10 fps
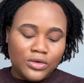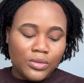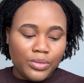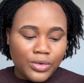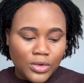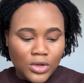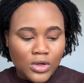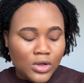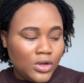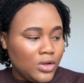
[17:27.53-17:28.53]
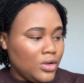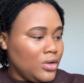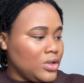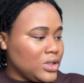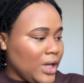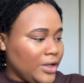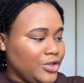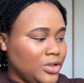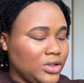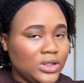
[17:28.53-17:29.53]
up
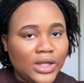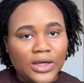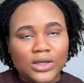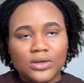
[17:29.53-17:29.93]
scattering it, like